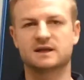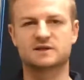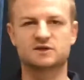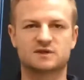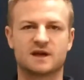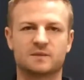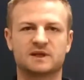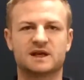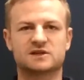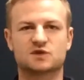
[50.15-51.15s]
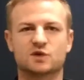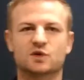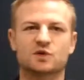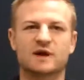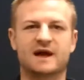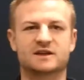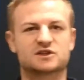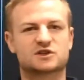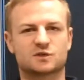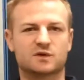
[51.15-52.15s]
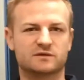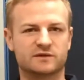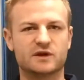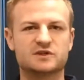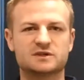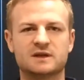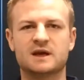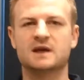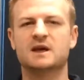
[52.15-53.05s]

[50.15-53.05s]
They do come in a tall and a short version.